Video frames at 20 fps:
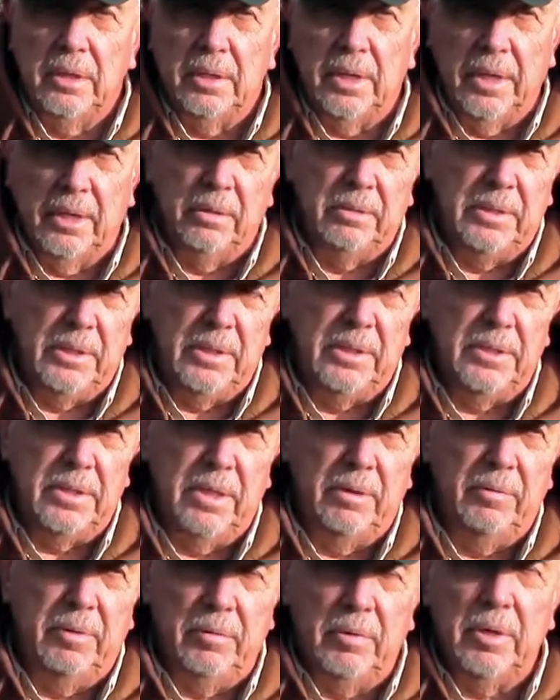guarantees
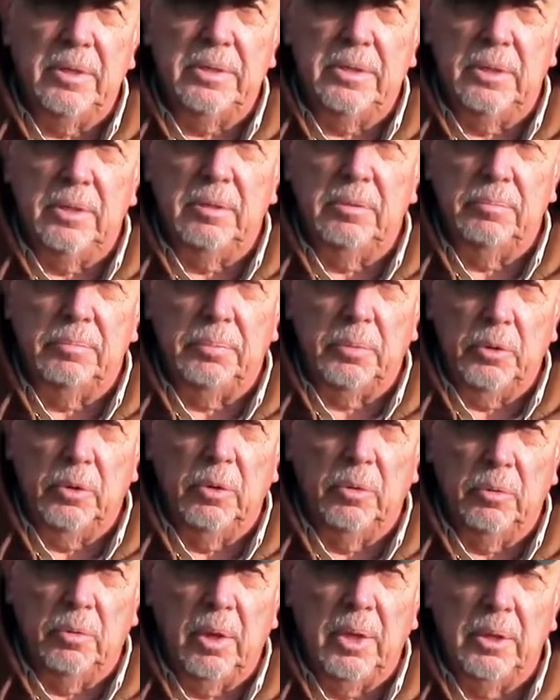every resident
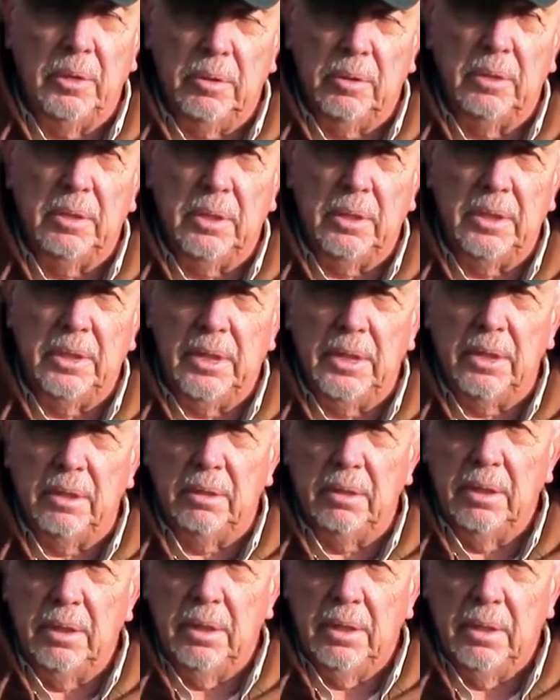pure water and clean air.